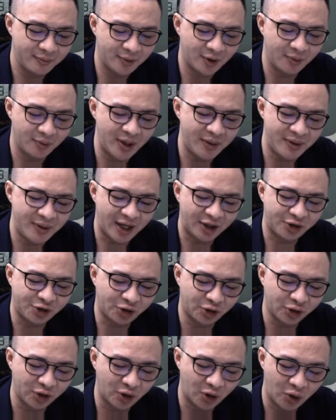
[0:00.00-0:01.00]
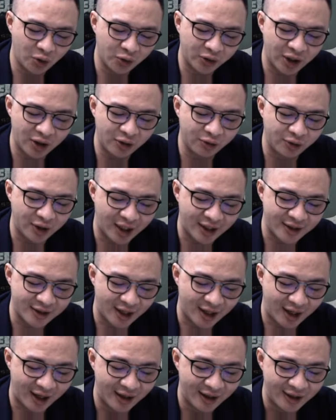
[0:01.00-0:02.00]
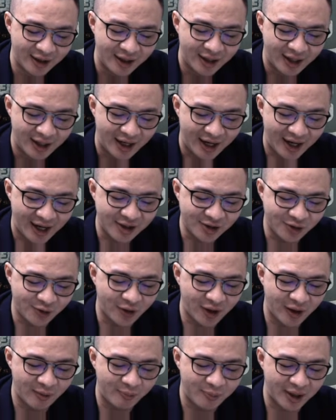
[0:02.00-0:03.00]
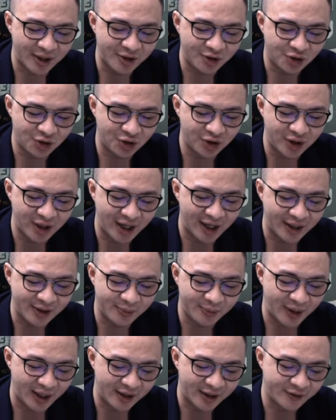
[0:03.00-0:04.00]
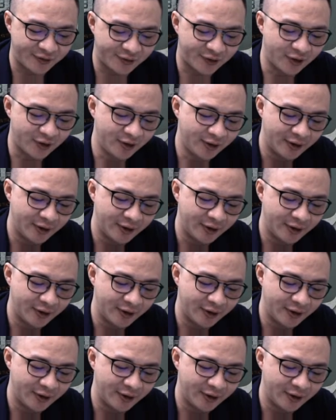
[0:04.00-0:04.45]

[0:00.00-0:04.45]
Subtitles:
Maybe I throw the whole thing to the other side. X squared plus 3x minus 4.